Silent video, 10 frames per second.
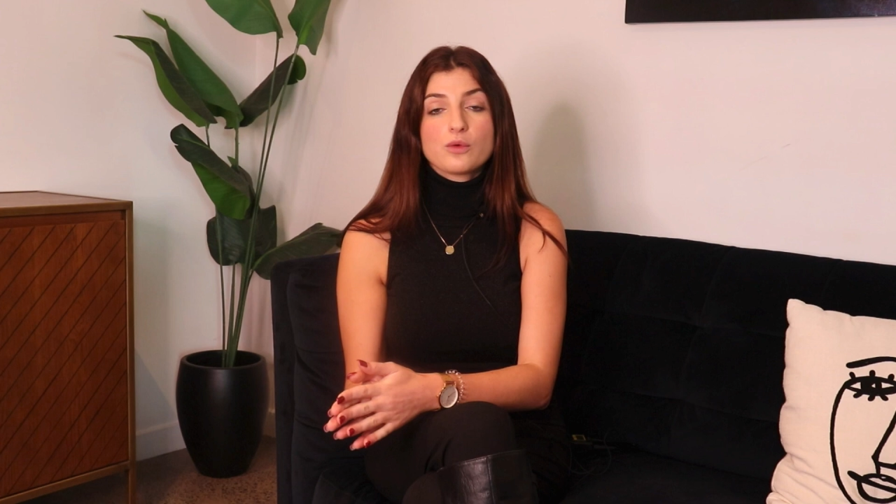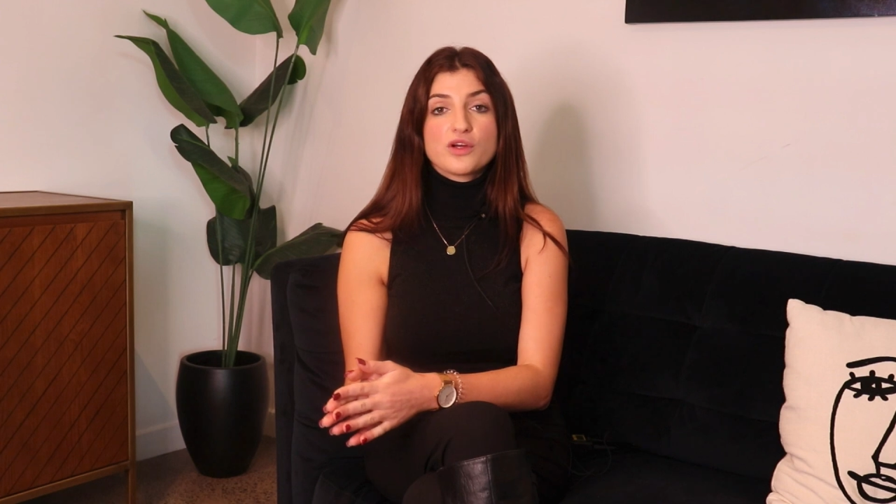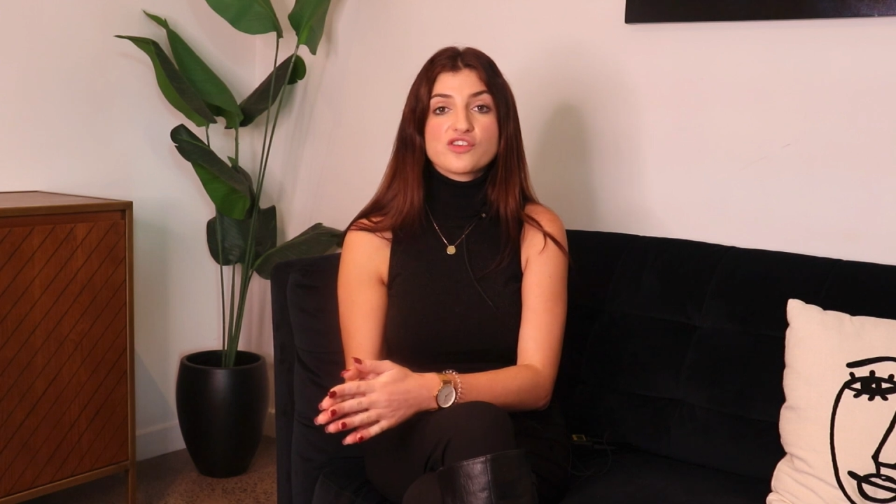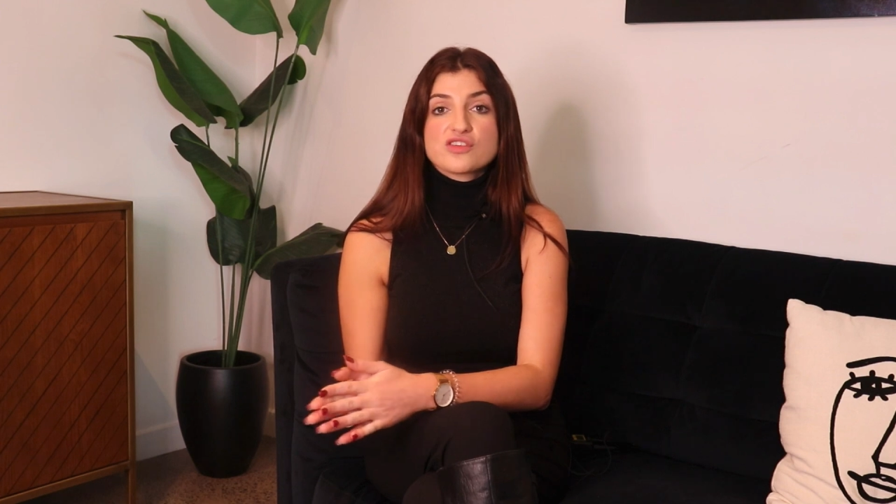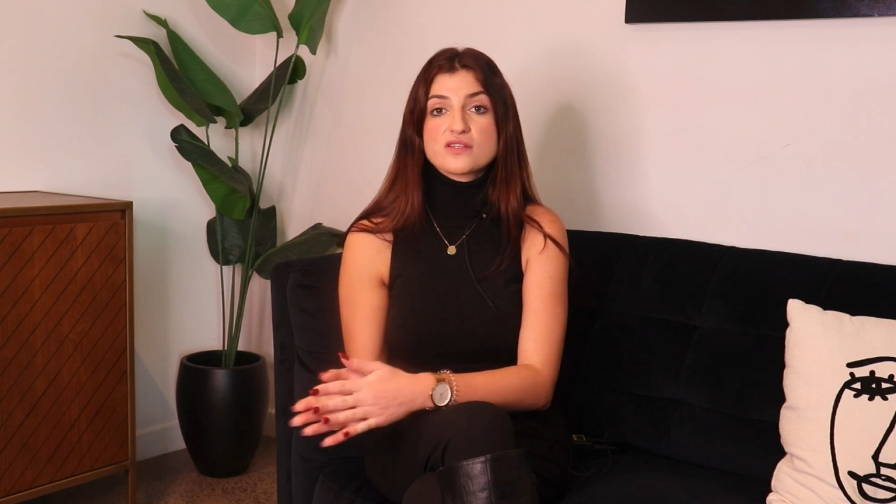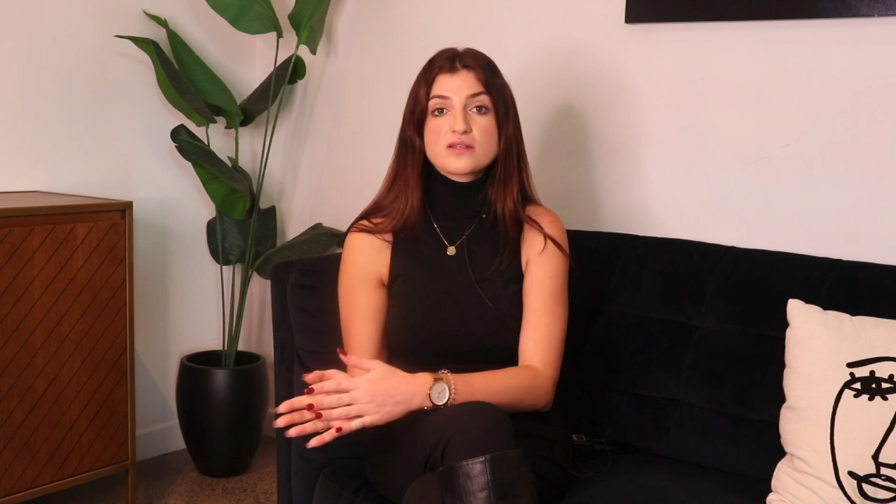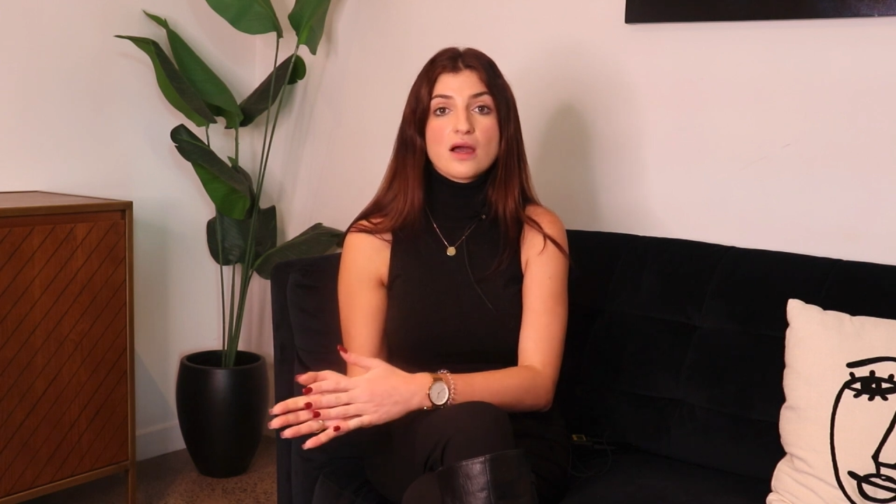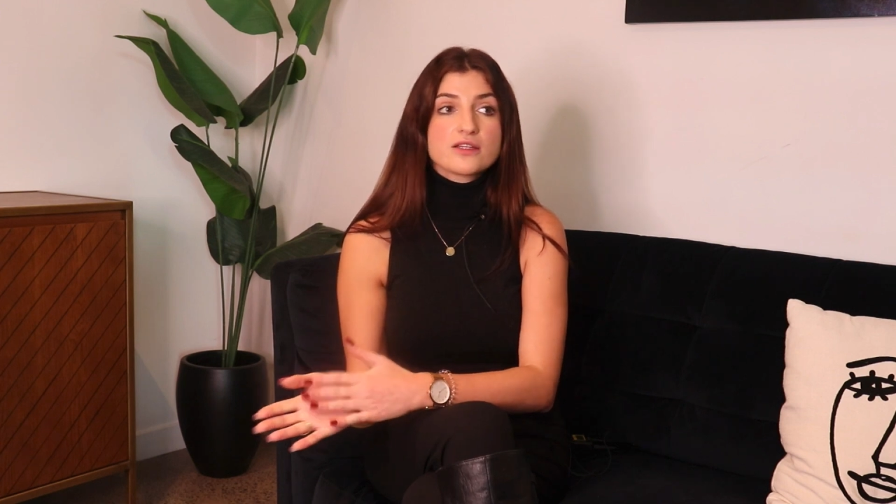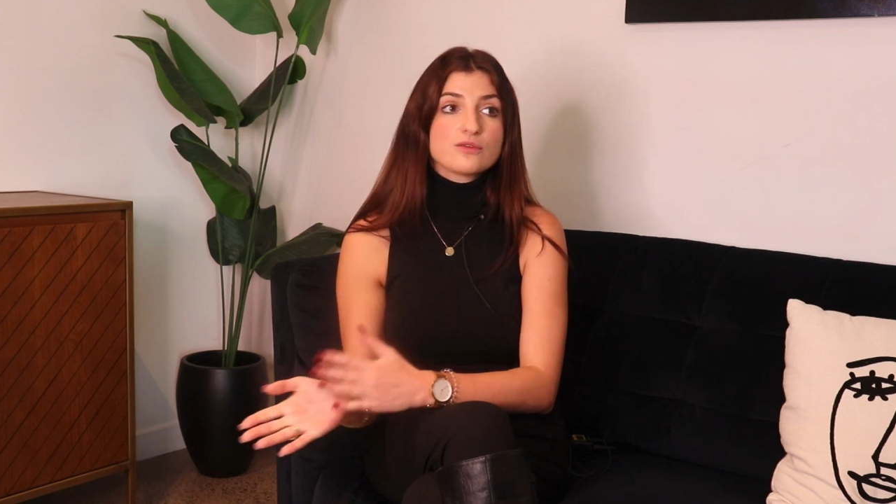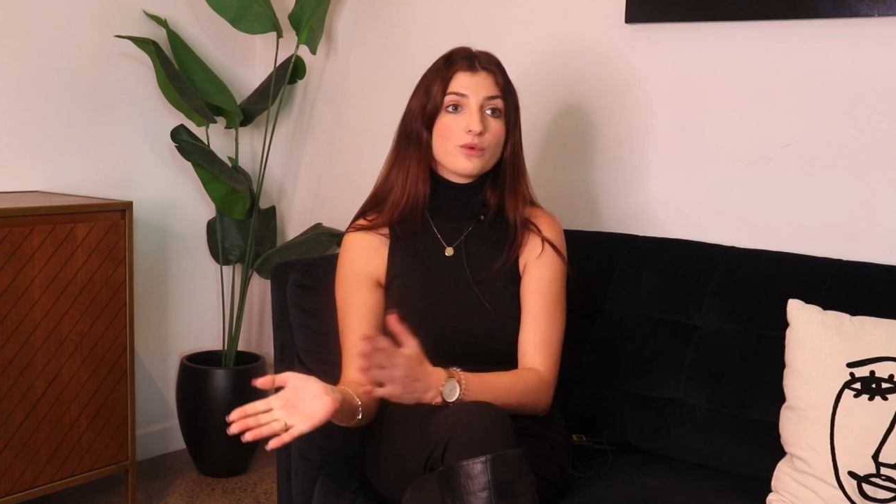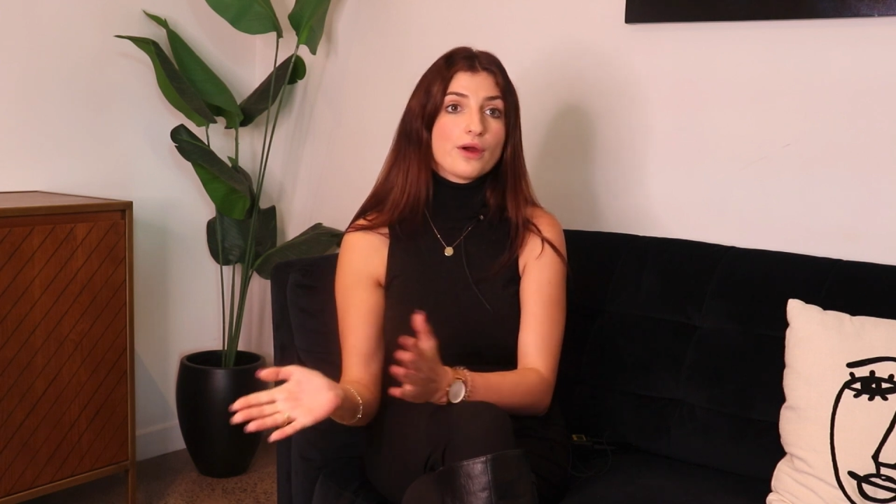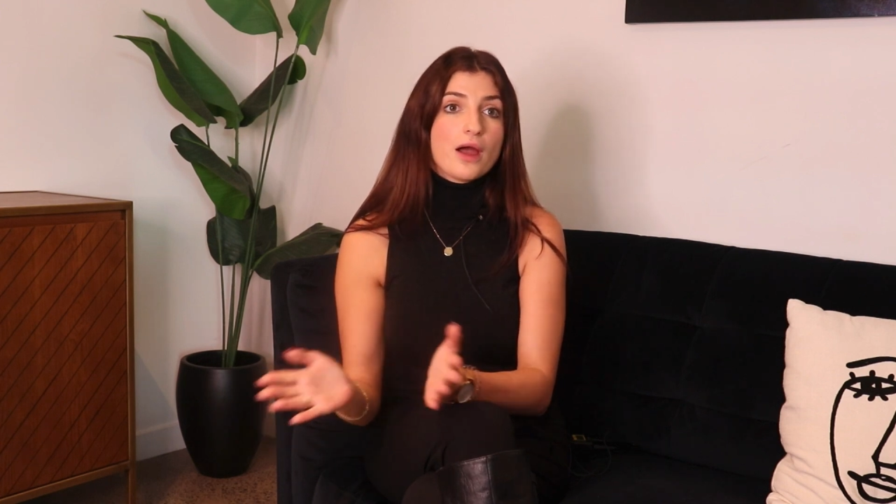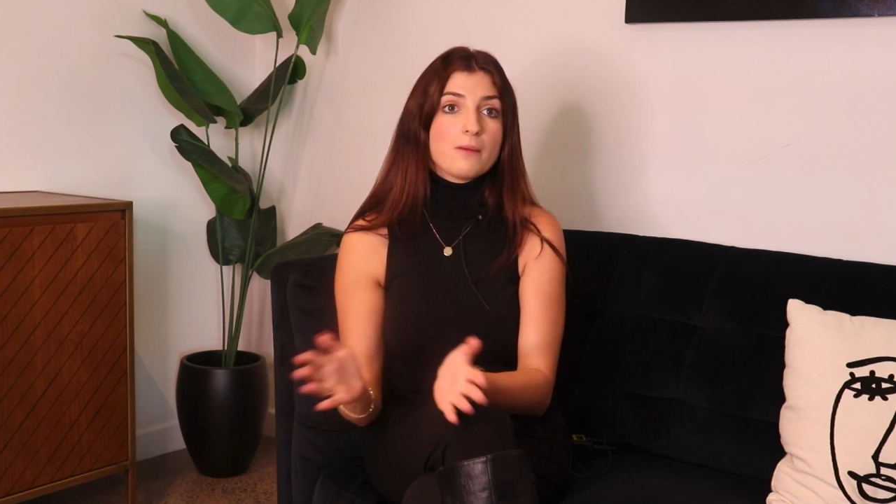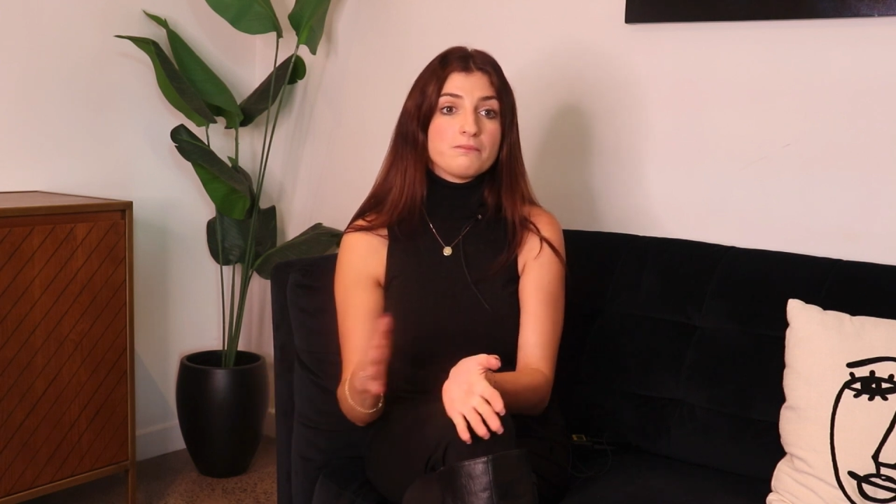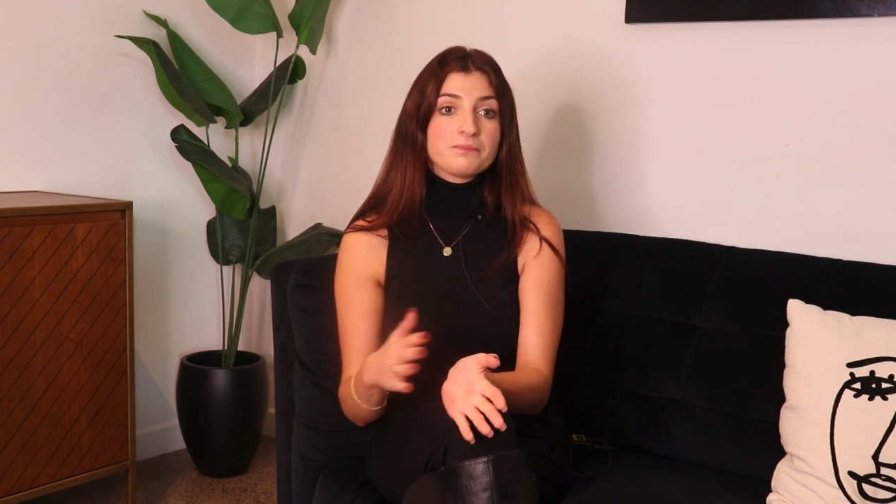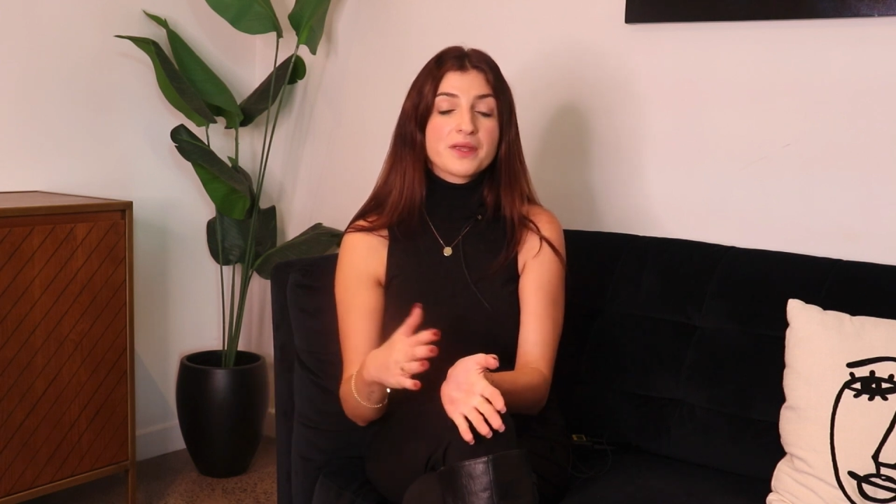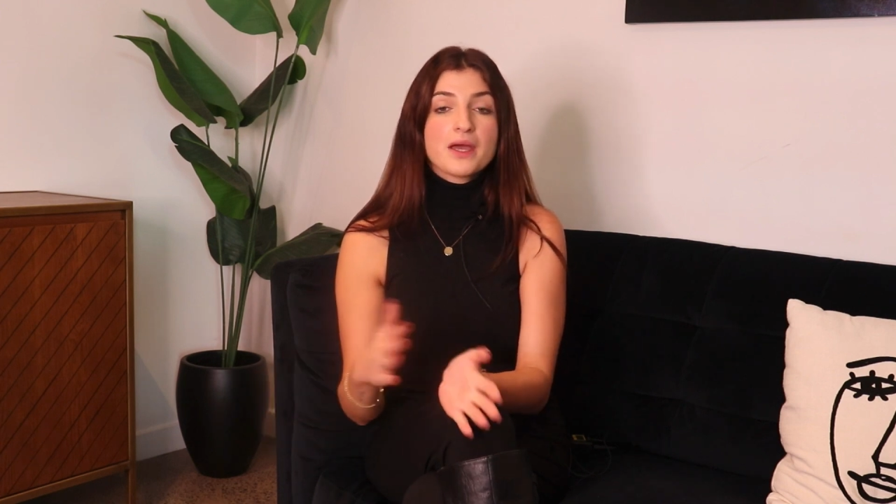which is kind of where I'm